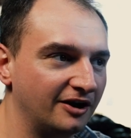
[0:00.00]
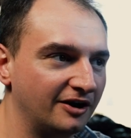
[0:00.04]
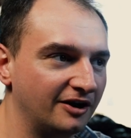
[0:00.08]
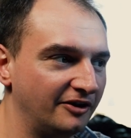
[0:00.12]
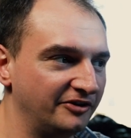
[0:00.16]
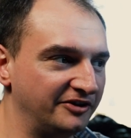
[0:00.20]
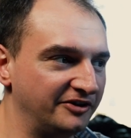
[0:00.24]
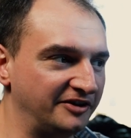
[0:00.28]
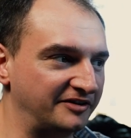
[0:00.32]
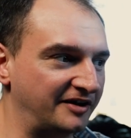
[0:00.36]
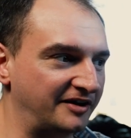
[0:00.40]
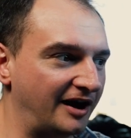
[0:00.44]

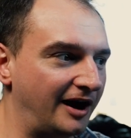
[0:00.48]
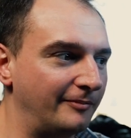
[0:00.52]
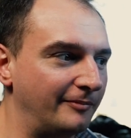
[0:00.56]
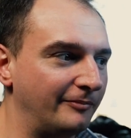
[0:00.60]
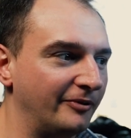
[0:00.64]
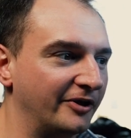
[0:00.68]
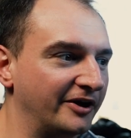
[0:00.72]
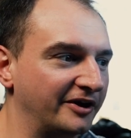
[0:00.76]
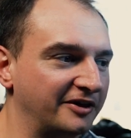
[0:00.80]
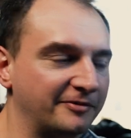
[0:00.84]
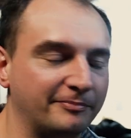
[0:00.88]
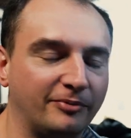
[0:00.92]
these
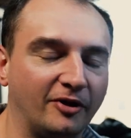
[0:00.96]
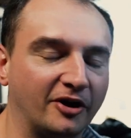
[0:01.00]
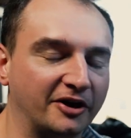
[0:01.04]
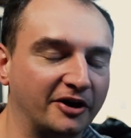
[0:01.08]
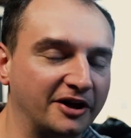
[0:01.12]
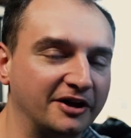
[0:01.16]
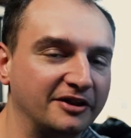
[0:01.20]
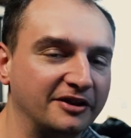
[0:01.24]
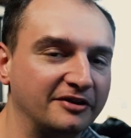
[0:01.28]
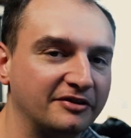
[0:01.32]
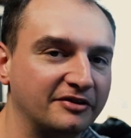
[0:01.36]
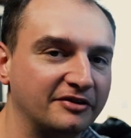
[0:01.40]
complex
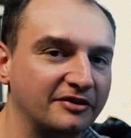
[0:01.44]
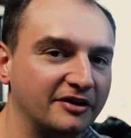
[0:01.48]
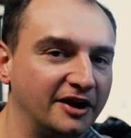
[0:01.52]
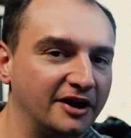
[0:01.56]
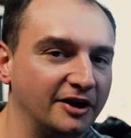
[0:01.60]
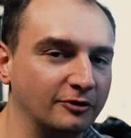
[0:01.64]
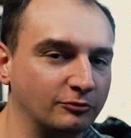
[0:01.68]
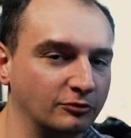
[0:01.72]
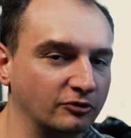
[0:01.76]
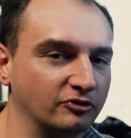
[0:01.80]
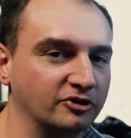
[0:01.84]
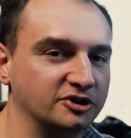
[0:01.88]
plugins,
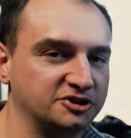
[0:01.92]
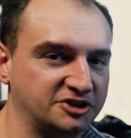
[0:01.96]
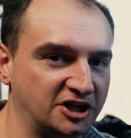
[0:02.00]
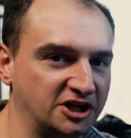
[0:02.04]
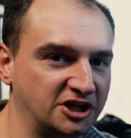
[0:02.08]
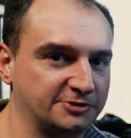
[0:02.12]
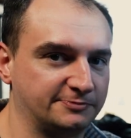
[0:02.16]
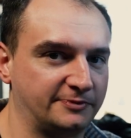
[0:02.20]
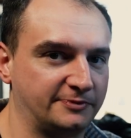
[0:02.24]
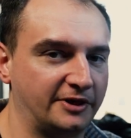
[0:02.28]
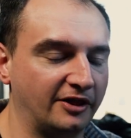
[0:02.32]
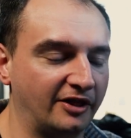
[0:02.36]
it really
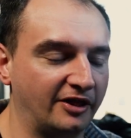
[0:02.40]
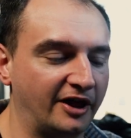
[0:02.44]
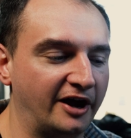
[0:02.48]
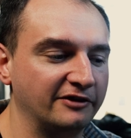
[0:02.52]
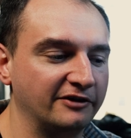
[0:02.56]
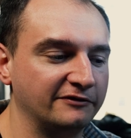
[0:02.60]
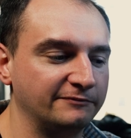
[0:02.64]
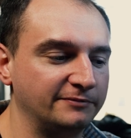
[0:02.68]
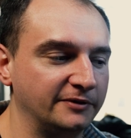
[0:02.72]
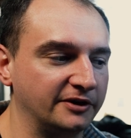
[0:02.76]
changed my life,